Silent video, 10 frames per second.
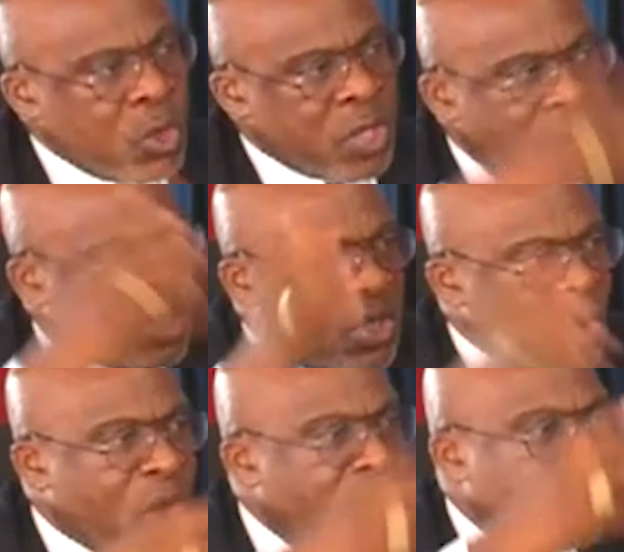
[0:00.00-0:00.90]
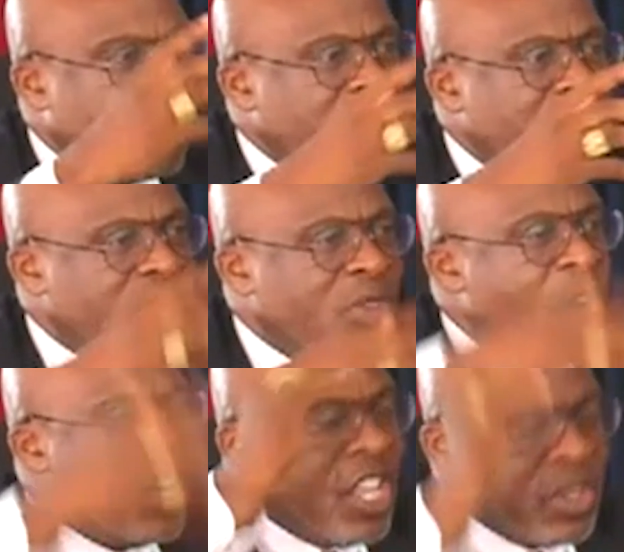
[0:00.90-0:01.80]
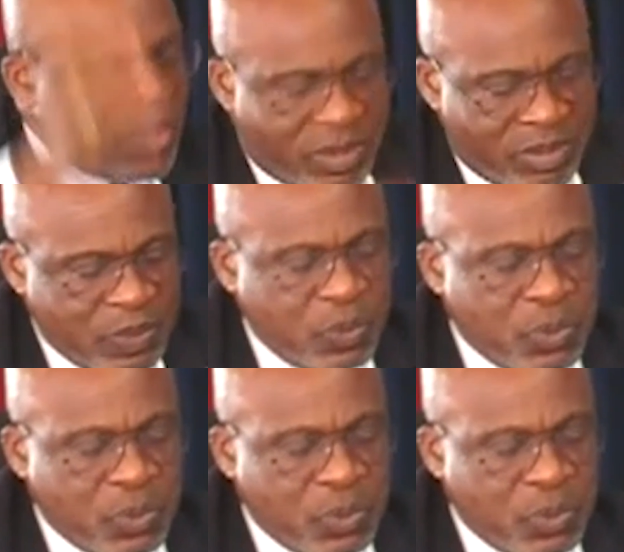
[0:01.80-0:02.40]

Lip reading: ghost houses on list.